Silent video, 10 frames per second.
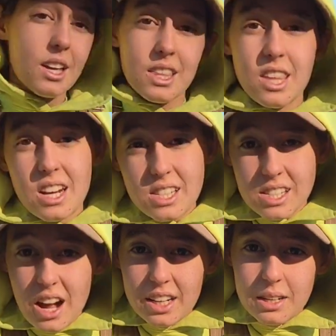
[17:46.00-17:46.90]
then it's
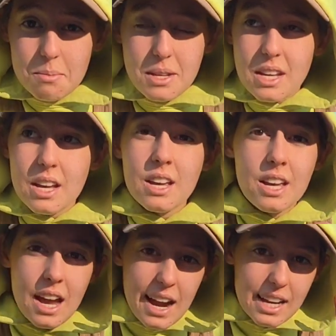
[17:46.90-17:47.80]
not going to be
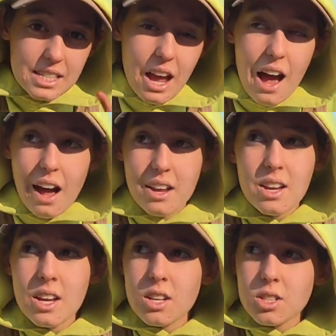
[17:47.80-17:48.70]
as high.
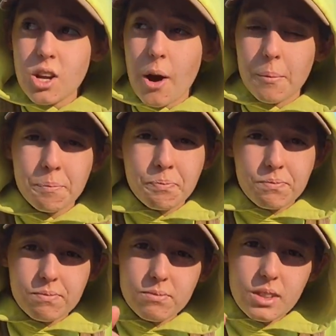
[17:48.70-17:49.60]
So,
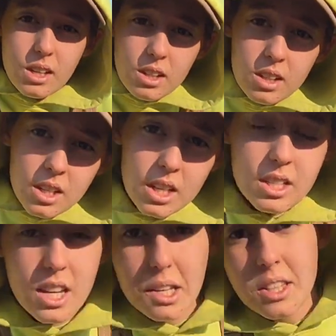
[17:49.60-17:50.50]

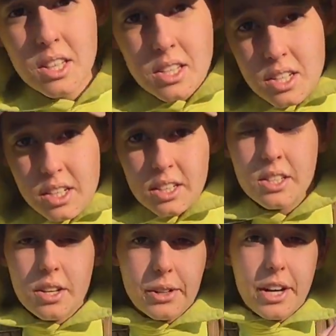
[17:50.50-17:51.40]
taking this into
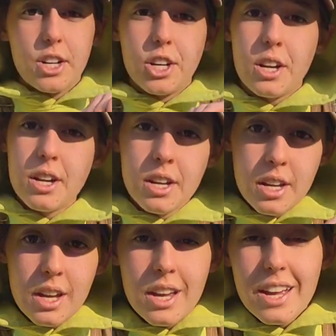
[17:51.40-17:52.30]
consideration,
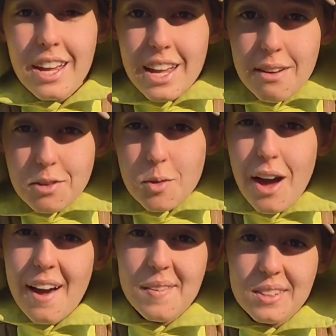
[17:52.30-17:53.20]
if you
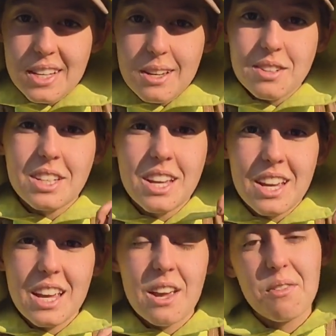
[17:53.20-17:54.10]
have leaves,
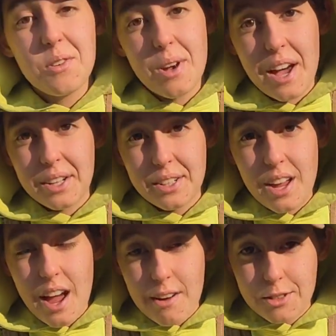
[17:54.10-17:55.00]
if you
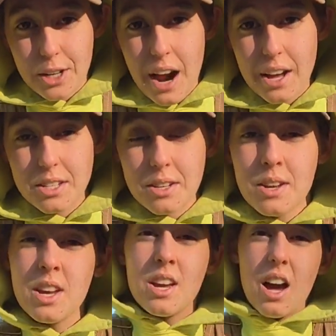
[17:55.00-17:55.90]
have grass,
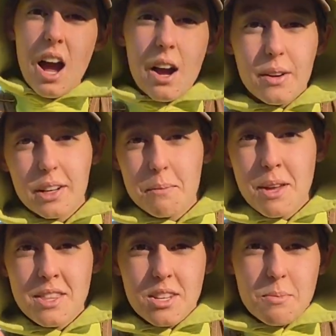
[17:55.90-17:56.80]
I
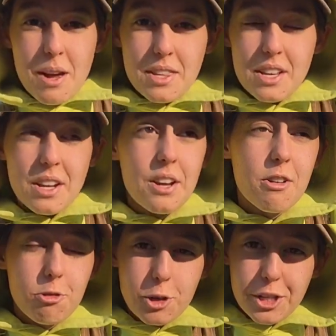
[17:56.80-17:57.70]
recommend this method
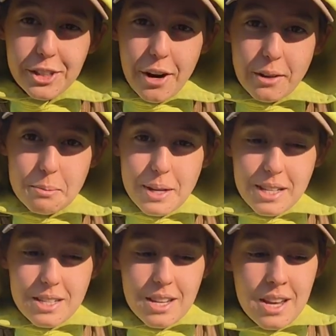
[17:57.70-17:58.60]
for your garden
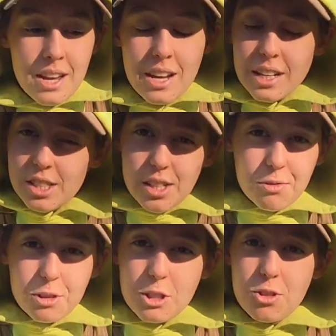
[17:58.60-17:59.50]
beds. It's good
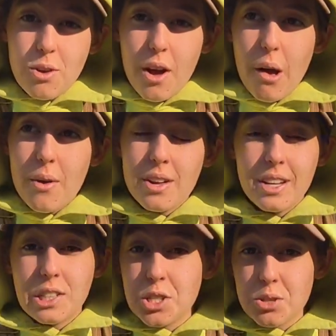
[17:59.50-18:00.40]
for the soil,
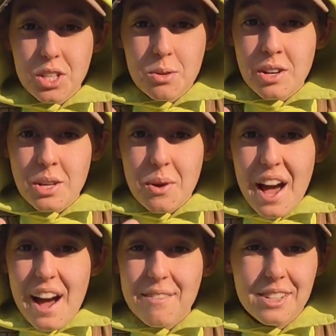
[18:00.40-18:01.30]
it's using what you
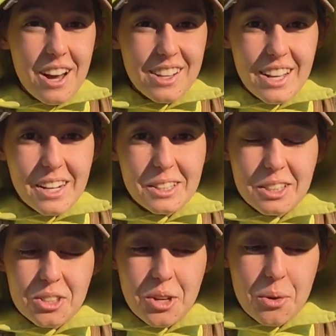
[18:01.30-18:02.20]
have and not letting
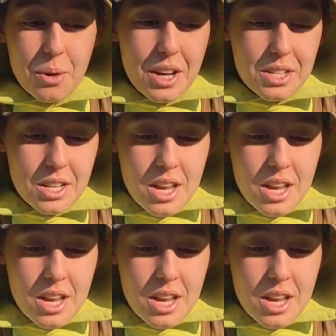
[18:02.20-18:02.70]
things go to waste.